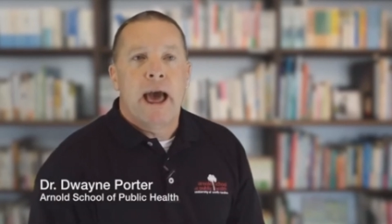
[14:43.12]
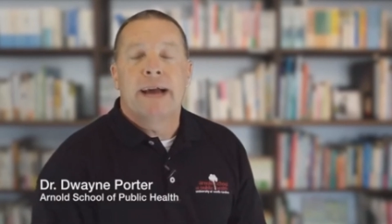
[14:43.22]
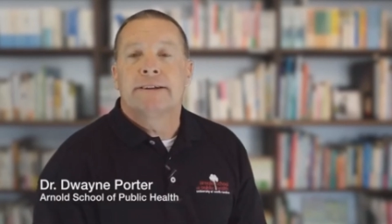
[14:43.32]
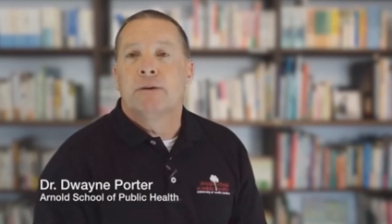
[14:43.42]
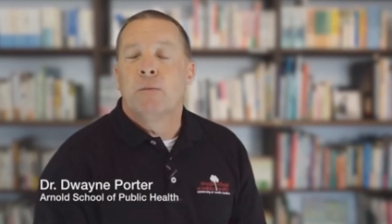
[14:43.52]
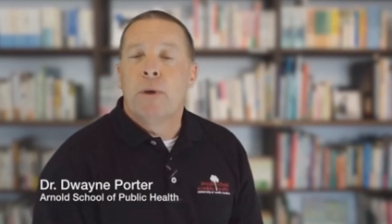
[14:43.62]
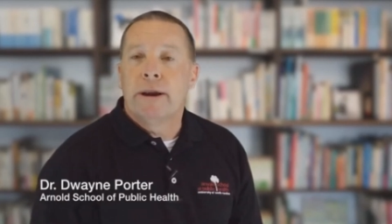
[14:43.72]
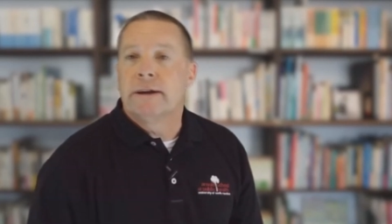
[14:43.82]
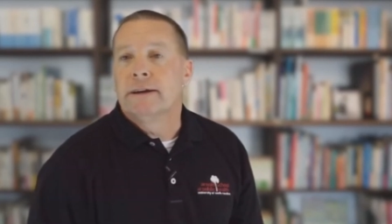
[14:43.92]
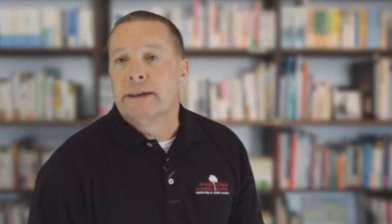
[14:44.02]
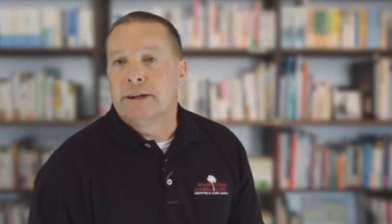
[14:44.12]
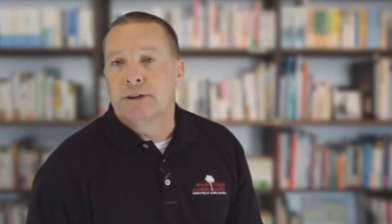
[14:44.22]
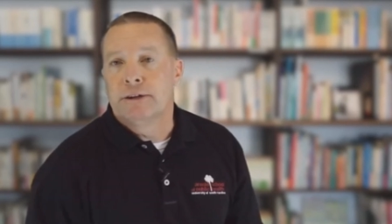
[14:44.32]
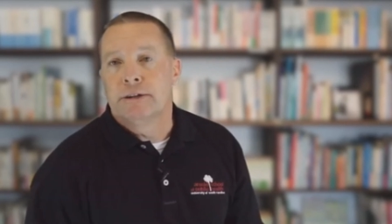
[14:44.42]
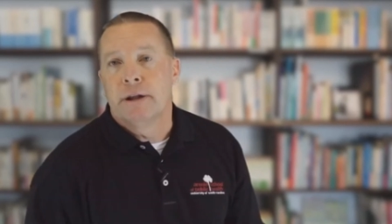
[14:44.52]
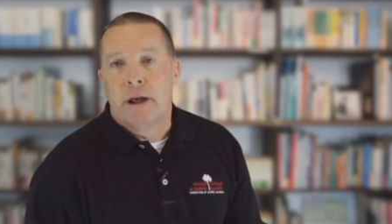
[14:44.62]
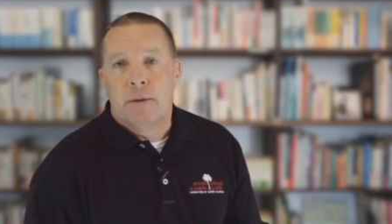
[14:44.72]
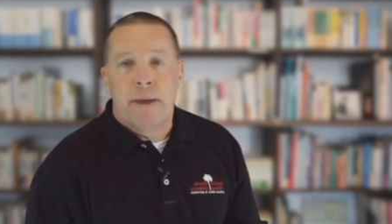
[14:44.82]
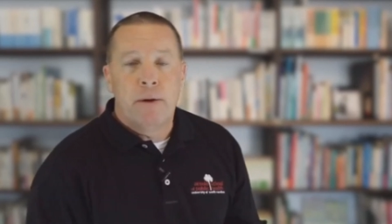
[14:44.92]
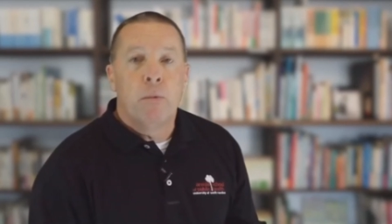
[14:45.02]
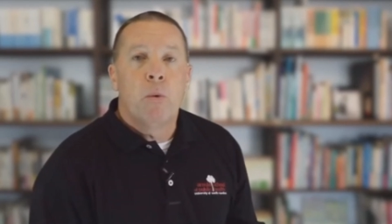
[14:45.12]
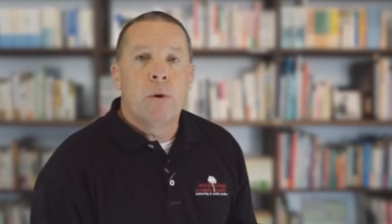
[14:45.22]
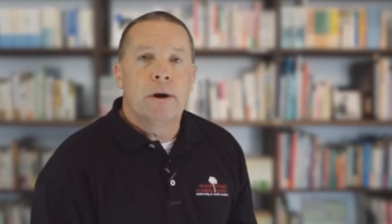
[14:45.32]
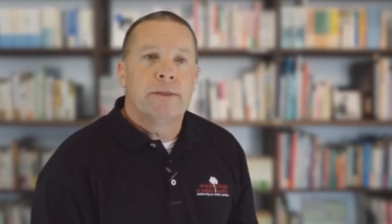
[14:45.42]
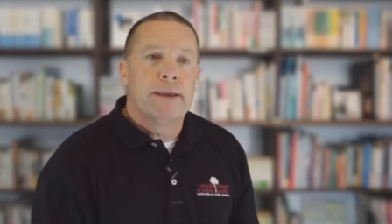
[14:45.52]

as to when conditions may warrant